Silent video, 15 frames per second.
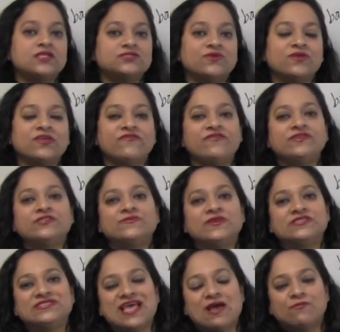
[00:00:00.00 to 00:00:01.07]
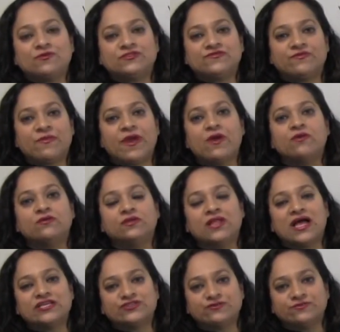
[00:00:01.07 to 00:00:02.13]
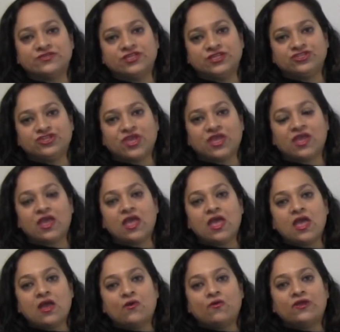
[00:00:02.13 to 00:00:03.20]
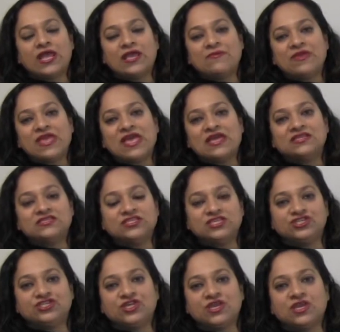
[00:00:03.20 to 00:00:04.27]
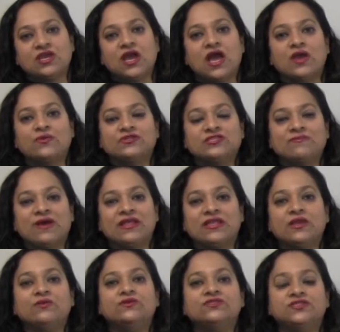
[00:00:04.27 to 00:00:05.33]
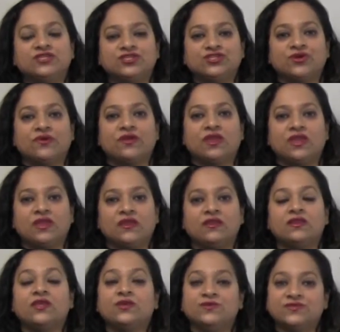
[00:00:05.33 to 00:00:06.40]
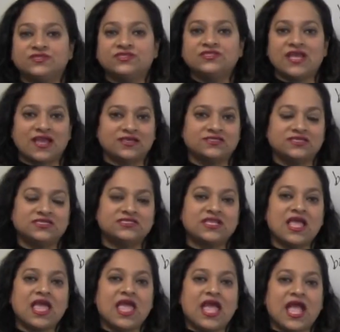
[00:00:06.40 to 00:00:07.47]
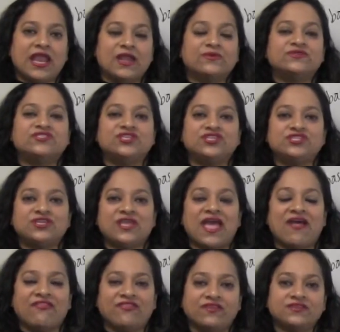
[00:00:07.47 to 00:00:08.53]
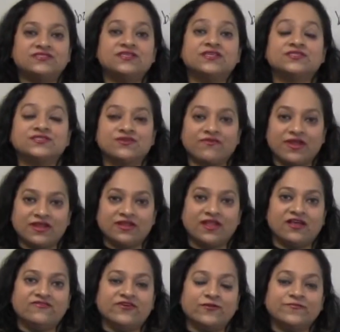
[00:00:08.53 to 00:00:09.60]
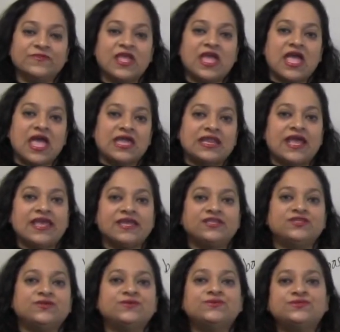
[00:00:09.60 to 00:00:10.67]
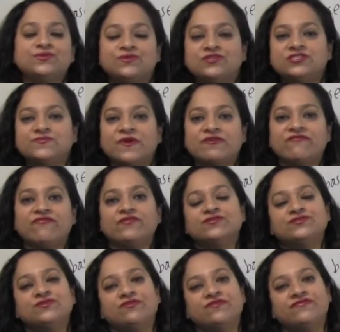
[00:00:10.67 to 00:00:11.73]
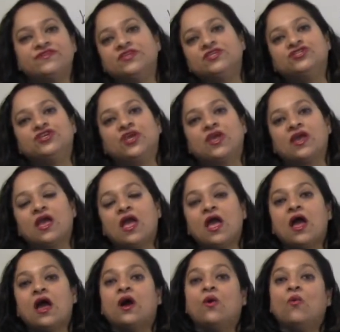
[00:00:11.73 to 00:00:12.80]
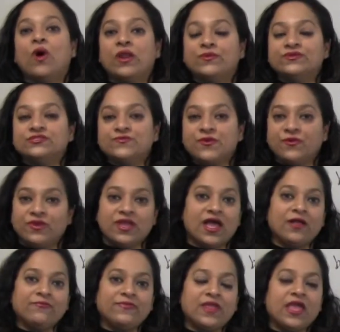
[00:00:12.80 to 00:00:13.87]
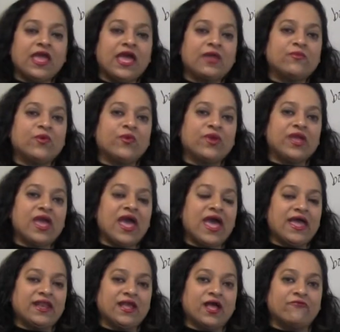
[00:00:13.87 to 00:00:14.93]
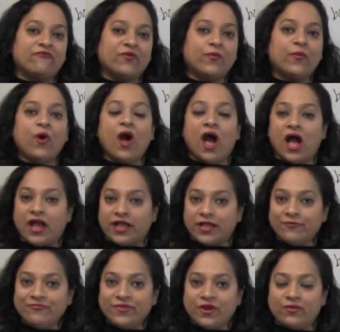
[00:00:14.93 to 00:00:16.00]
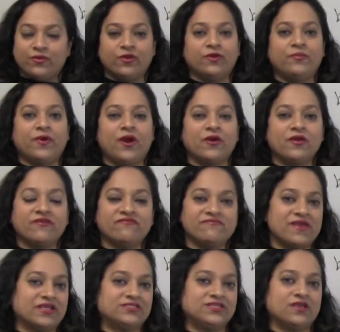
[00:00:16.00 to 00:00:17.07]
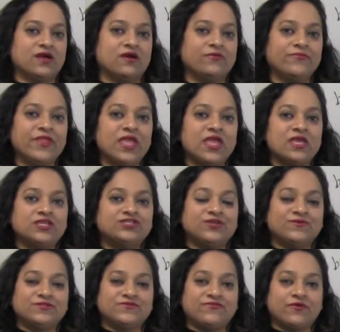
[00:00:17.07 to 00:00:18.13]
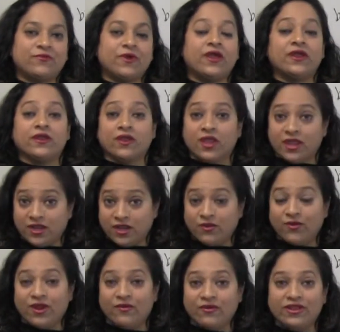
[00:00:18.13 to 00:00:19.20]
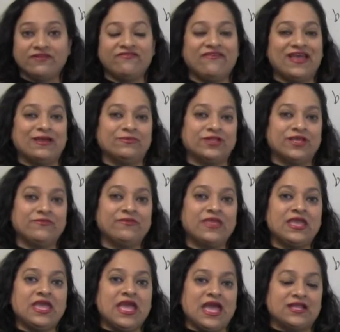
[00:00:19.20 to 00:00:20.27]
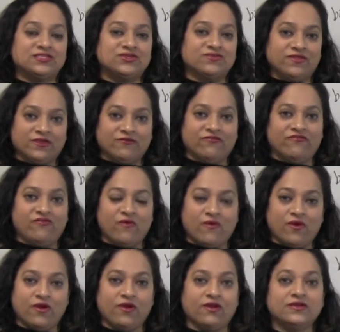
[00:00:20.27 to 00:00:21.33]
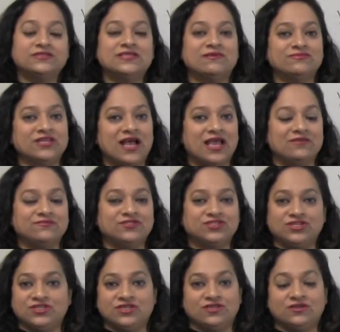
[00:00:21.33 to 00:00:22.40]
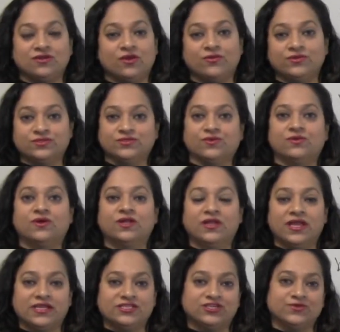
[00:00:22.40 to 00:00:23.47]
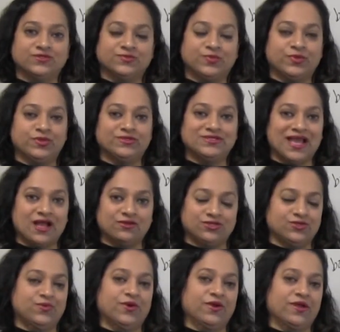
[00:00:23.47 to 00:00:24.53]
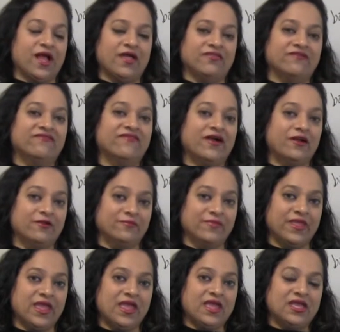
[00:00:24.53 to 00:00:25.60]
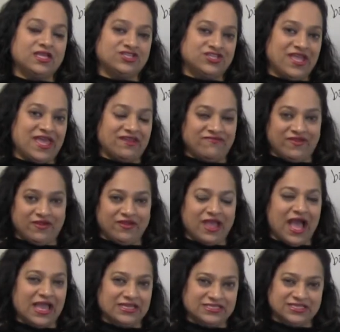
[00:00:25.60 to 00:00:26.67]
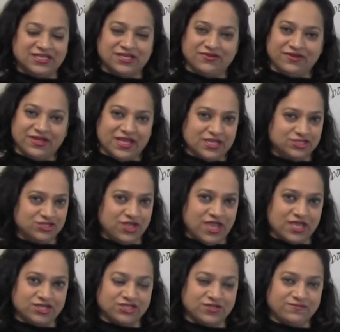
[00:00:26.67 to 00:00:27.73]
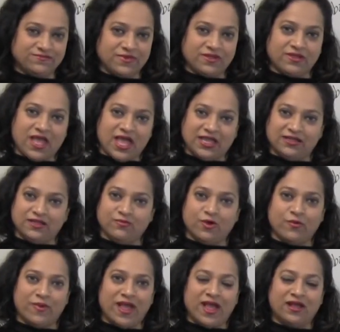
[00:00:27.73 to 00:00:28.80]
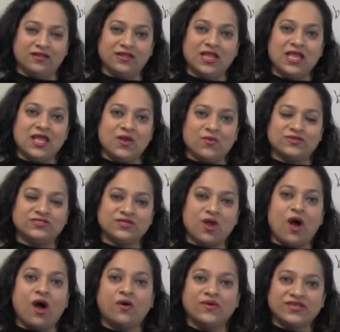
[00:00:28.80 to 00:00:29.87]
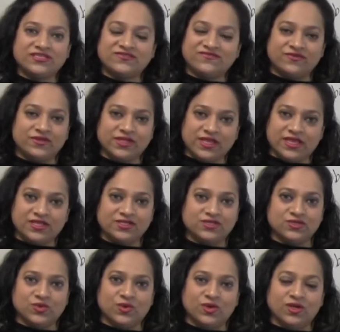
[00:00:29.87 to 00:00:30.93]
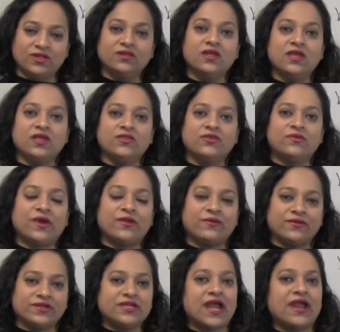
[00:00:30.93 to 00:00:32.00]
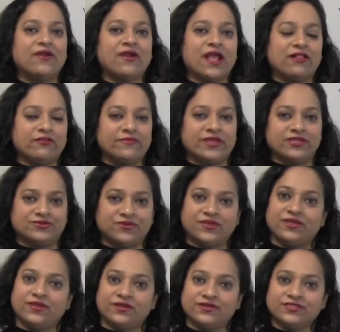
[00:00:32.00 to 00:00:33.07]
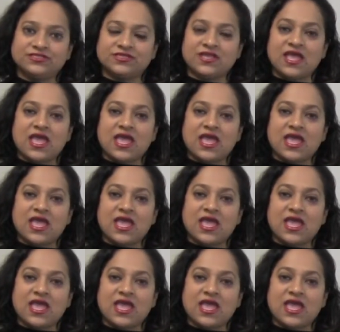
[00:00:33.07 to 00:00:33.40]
So I'll give you some examples from my own classroom teaching. When I began teaching, I was a bilingual teacher in Houston, Texas, and I was teaching at the 6th grade level. And I had two students my first year of teaching. One was Maria, and Maria had come from Oaxaca, a rural part of Mexico. She was from an agrarian family, and so therefore sometimes she didn't go to school and she was pulled out to work on the farm. She had a very itinerant education, highly mobile, wasn't always fully in school throughout her entire elementary years.